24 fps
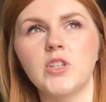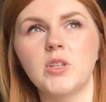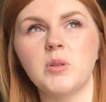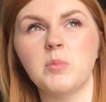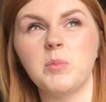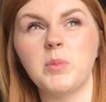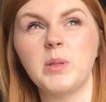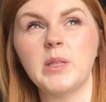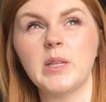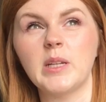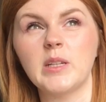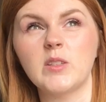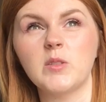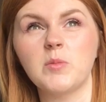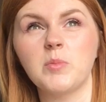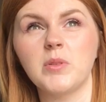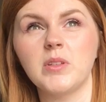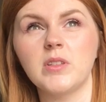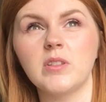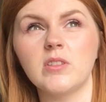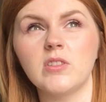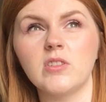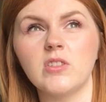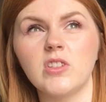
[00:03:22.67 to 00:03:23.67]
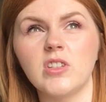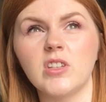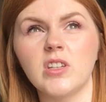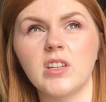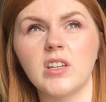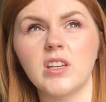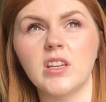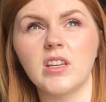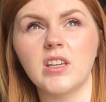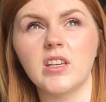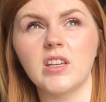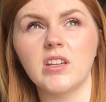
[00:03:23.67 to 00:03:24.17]
can be disciplined and
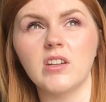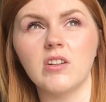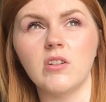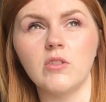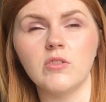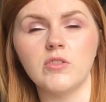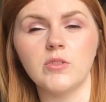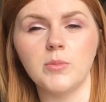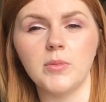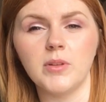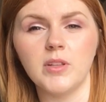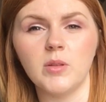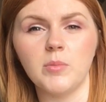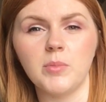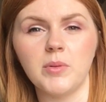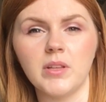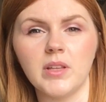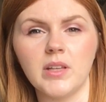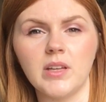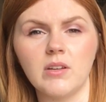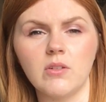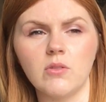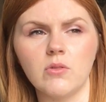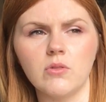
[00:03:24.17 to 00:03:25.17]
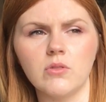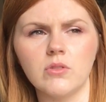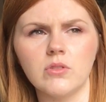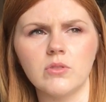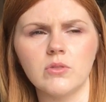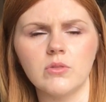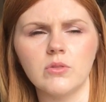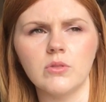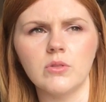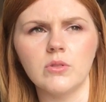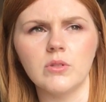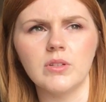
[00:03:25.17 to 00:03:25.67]
it can ultimately be let go.
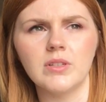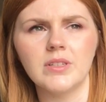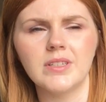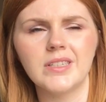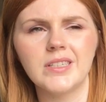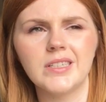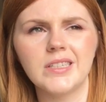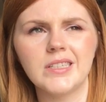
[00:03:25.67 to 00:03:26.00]
So